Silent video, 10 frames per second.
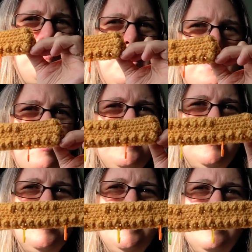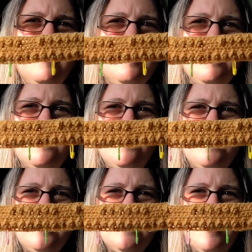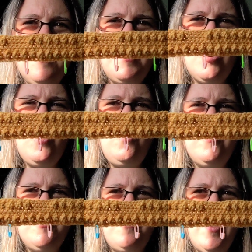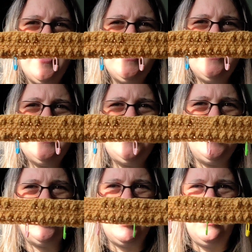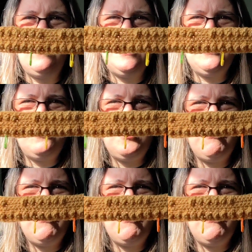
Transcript: but I'm going with the fact that the stitch count is all